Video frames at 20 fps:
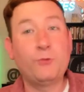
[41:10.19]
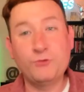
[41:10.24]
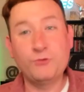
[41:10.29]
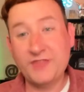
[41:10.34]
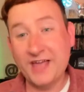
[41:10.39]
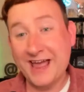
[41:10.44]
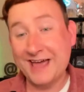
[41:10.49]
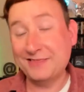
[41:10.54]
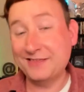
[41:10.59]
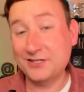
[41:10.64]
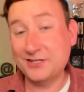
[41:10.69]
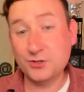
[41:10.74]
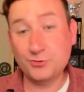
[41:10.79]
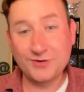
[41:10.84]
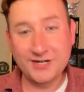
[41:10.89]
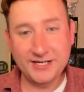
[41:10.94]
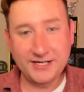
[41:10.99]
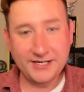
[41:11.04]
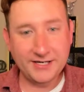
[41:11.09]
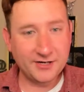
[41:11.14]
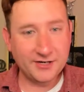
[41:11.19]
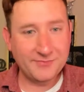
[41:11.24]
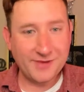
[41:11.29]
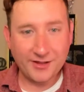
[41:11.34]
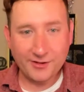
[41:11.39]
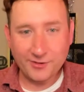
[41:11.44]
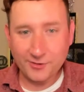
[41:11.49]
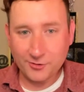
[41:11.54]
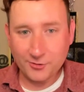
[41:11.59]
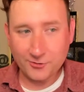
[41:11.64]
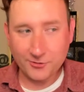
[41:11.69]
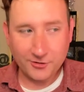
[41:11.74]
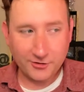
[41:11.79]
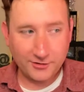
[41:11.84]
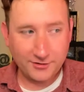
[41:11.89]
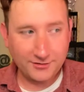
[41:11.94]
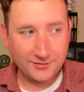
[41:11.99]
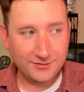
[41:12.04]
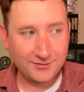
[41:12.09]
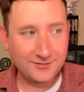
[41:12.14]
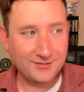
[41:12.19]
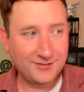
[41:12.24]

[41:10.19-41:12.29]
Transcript: They had the 20-year mellow corn.